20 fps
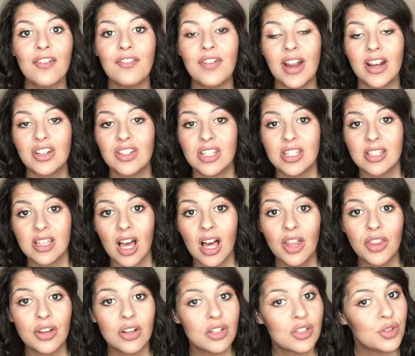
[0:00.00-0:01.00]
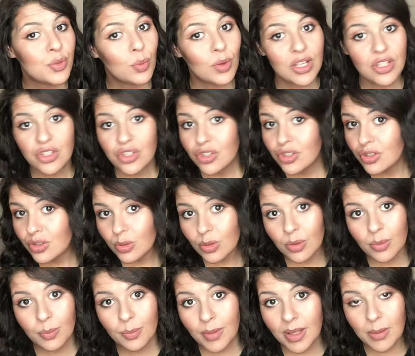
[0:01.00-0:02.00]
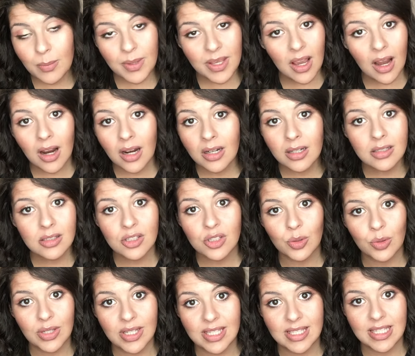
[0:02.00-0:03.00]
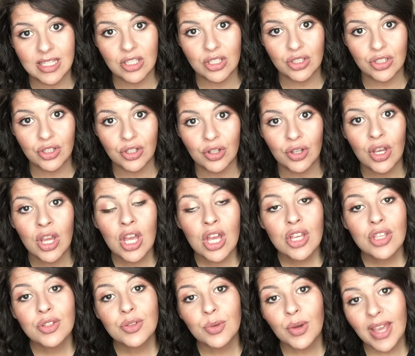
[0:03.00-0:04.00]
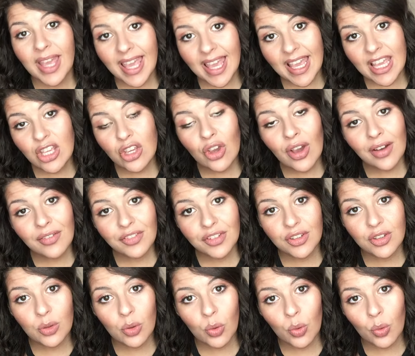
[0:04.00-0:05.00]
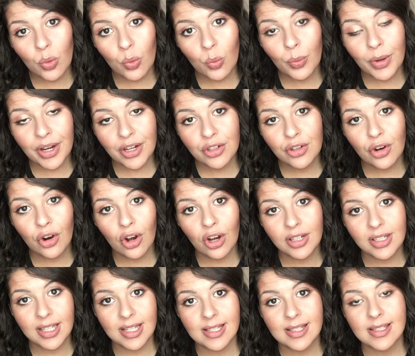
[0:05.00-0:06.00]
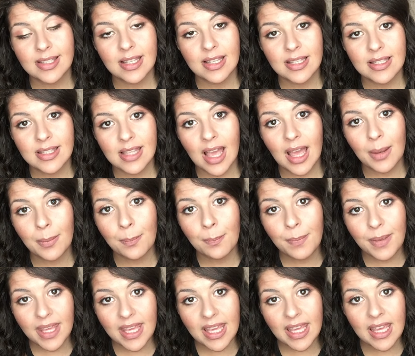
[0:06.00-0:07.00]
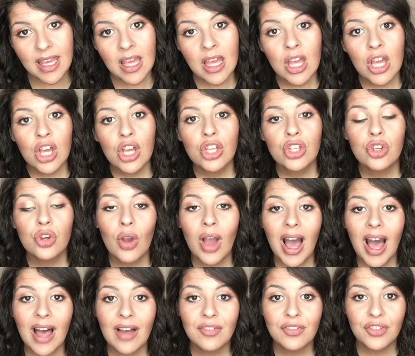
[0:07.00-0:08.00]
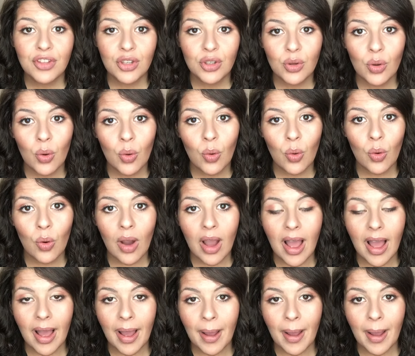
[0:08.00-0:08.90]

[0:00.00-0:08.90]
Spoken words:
versus others which maybe aren't so easy to do. So A, you have to know where your audience is, and B, you have to know